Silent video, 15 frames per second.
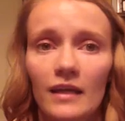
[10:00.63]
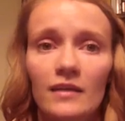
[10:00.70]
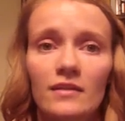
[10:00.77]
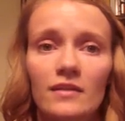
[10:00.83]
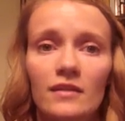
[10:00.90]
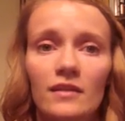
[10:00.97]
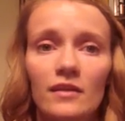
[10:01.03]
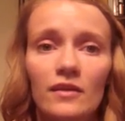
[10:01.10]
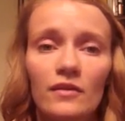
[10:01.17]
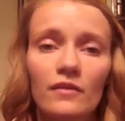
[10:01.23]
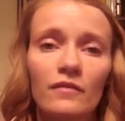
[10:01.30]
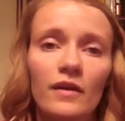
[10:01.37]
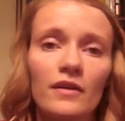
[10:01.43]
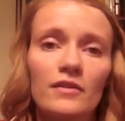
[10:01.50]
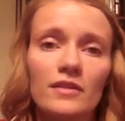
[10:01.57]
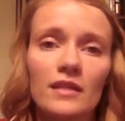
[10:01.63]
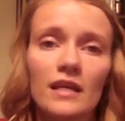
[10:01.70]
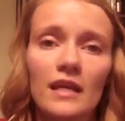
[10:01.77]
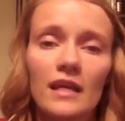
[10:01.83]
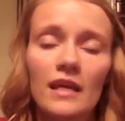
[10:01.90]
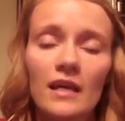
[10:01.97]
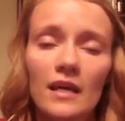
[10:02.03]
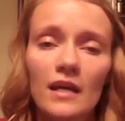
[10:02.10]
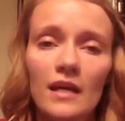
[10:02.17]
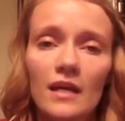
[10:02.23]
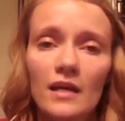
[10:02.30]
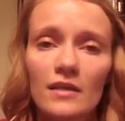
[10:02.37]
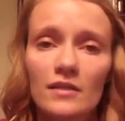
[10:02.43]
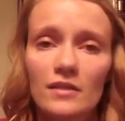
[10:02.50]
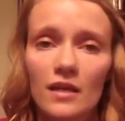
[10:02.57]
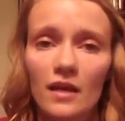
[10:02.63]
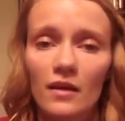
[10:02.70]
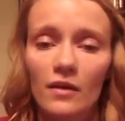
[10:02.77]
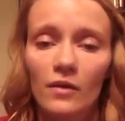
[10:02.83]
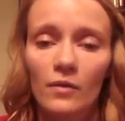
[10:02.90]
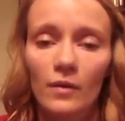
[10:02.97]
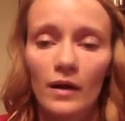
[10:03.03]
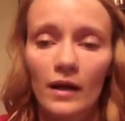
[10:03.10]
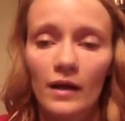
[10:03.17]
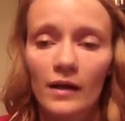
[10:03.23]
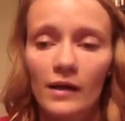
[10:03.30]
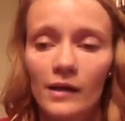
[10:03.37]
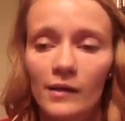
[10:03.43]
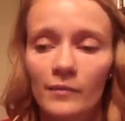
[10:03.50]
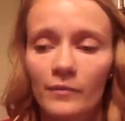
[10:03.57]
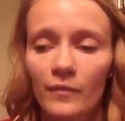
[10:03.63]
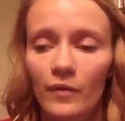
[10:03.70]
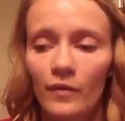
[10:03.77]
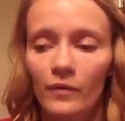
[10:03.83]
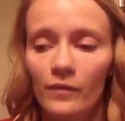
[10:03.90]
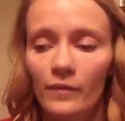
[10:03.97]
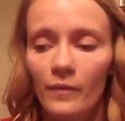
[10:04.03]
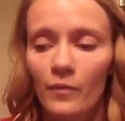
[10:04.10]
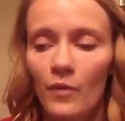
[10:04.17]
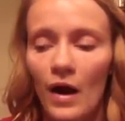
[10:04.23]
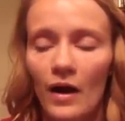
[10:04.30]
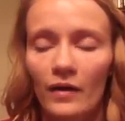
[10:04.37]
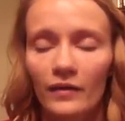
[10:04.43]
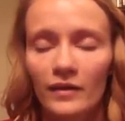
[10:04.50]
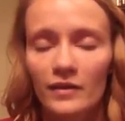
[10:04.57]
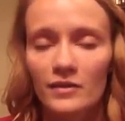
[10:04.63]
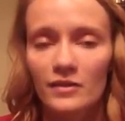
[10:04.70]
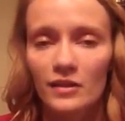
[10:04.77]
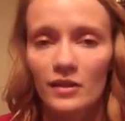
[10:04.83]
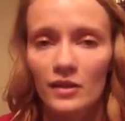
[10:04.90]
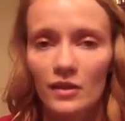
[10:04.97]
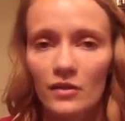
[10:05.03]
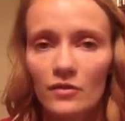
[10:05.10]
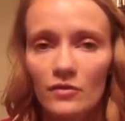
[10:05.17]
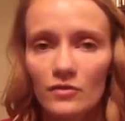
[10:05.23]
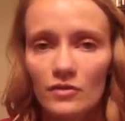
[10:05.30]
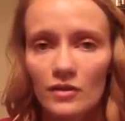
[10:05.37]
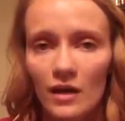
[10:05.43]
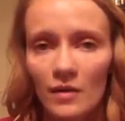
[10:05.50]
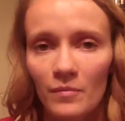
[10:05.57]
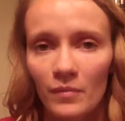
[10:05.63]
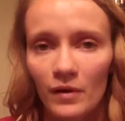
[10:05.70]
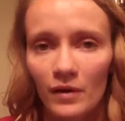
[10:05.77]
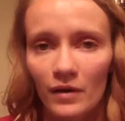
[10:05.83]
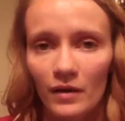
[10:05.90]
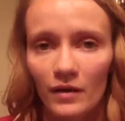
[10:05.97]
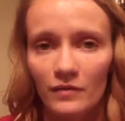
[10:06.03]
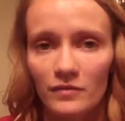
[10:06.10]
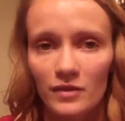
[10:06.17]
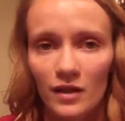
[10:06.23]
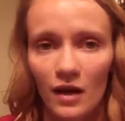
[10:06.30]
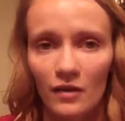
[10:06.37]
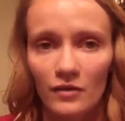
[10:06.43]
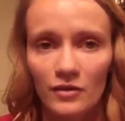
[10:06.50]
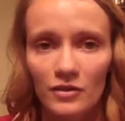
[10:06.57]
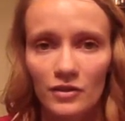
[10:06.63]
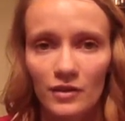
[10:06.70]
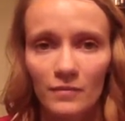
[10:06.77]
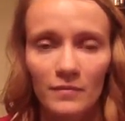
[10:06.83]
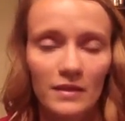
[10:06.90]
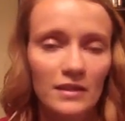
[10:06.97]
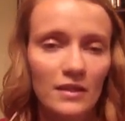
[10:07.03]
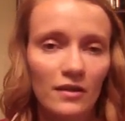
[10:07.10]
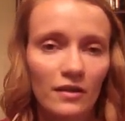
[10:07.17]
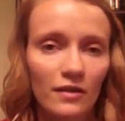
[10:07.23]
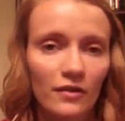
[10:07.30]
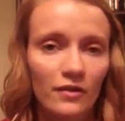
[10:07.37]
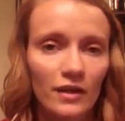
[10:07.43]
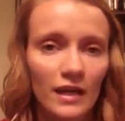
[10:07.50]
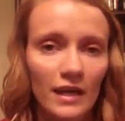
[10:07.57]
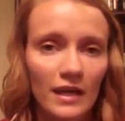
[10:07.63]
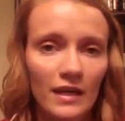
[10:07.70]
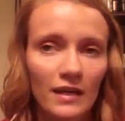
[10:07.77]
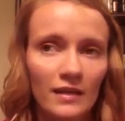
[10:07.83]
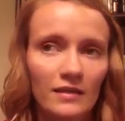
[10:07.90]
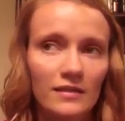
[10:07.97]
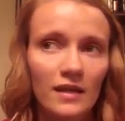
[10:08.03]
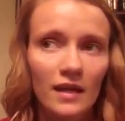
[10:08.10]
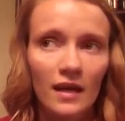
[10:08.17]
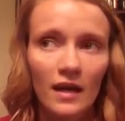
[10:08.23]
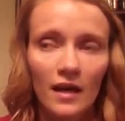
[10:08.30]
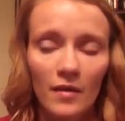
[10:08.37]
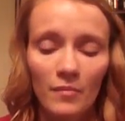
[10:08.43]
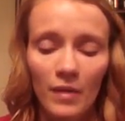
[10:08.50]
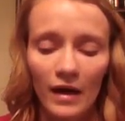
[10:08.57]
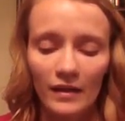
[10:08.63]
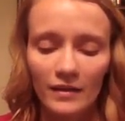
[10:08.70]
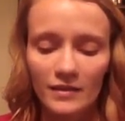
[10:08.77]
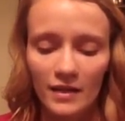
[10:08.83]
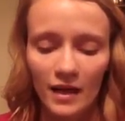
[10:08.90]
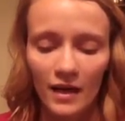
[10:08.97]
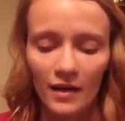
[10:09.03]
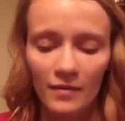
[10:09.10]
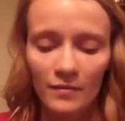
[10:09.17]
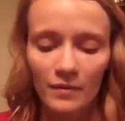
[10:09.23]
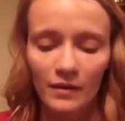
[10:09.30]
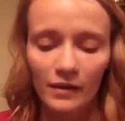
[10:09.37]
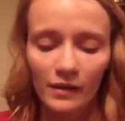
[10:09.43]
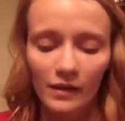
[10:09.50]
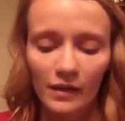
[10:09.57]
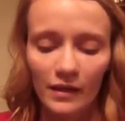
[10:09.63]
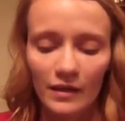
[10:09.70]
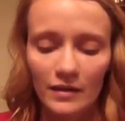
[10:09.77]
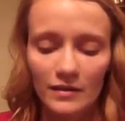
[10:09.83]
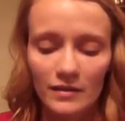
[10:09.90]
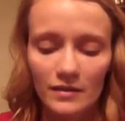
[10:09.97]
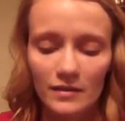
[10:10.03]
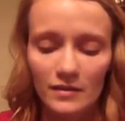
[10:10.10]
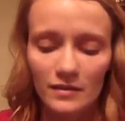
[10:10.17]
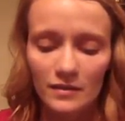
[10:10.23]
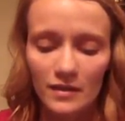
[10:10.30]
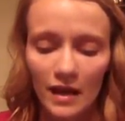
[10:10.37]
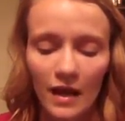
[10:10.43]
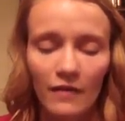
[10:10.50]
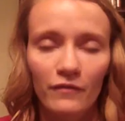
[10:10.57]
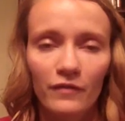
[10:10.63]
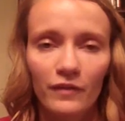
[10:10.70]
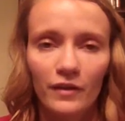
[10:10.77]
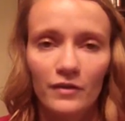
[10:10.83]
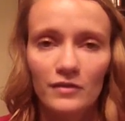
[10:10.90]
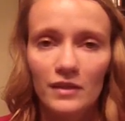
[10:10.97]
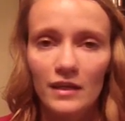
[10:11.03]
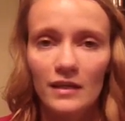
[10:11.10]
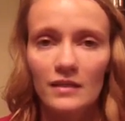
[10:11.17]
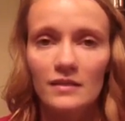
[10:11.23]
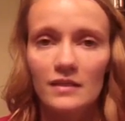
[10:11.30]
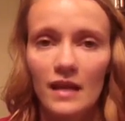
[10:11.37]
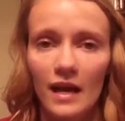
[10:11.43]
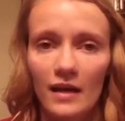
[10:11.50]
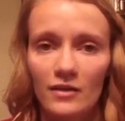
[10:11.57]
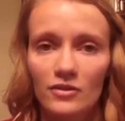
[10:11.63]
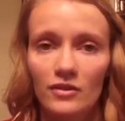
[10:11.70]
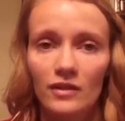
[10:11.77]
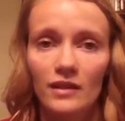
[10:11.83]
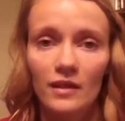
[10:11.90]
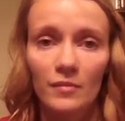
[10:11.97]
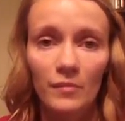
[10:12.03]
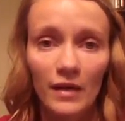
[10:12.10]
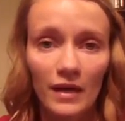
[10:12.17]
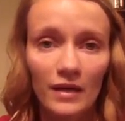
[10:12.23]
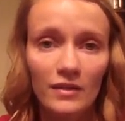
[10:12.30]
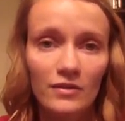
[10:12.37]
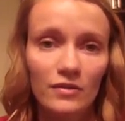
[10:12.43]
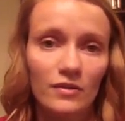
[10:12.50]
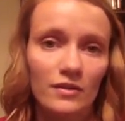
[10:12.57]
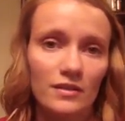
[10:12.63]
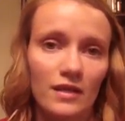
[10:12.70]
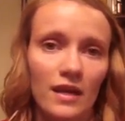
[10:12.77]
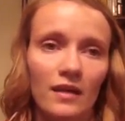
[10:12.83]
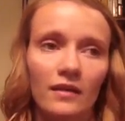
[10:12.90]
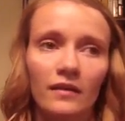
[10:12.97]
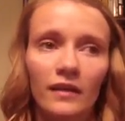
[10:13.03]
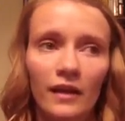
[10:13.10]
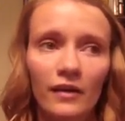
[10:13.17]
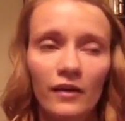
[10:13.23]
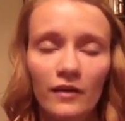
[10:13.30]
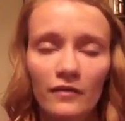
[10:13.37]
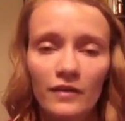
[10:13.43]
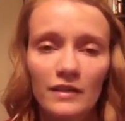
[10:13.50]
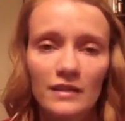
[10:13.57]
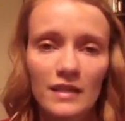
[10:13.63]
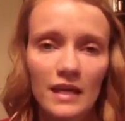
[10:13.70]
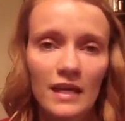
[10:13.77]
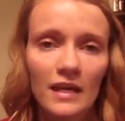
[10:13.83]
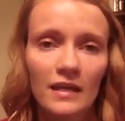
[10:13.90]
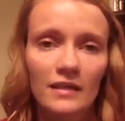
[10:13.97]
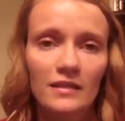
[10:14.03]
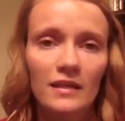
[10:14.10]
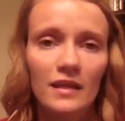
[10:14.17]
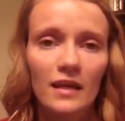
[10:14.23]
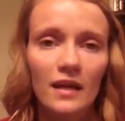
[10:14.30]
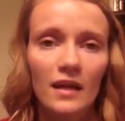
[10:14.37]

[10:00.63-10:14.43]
into the university. So while there's a huge number of scholarship material kids, by the time it's time for those kids to actually commit or sign a letter of intent,